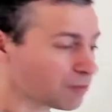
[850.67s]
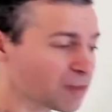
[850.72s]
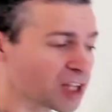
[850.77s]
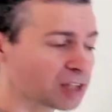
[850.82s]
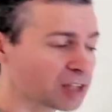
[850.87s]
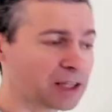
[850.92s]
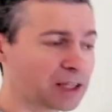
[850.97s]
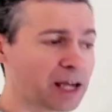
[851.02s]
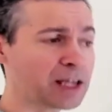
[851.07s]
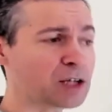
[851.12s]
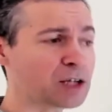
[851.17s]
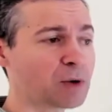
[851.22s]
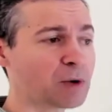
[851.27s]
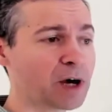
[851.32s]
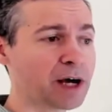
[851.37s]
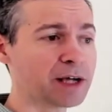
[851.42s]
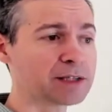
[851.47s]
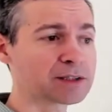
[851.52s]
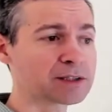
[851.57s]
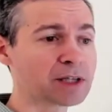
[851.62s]

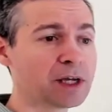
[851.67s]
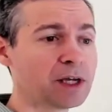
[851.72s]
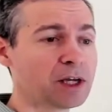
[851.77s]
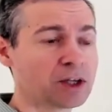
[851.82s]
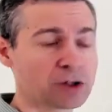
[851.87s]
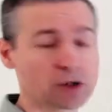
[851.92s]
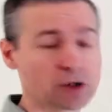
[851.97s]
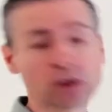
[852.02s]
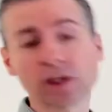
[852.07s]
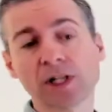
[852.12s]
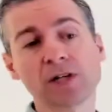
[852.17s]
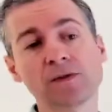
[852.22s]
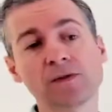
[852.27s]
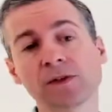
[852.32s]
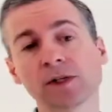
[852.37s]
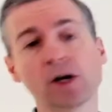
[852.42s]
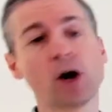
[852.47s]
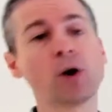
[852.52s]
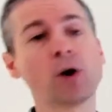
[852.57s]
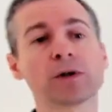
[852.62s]
Likewise, you could even
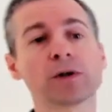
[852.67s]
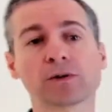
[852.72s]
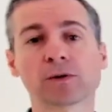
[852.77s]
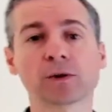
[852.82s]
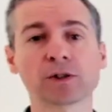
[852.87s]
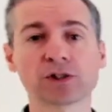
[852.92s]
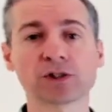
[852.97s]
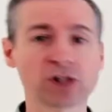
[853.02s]
go and, of course,